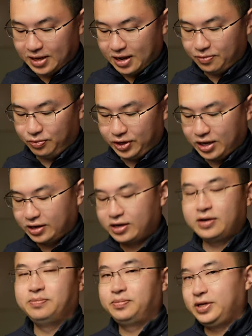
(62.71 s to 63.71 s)
and we can
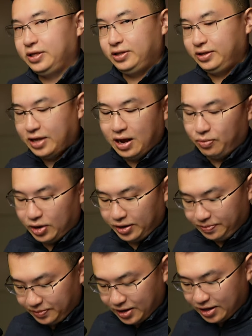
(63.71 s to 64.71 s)
compete that
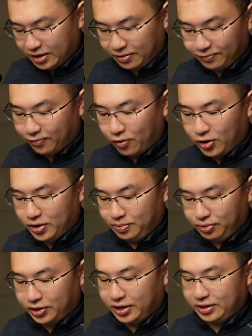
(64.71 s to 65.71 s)
way and
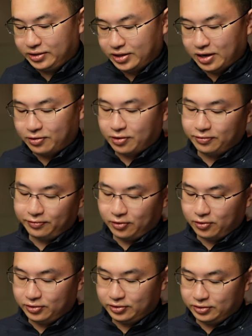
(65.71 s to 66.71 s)
avoid putting tariff
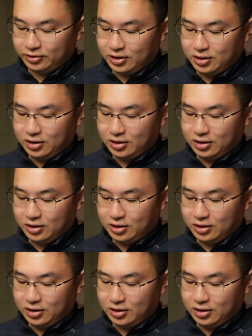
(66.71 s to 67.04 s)
on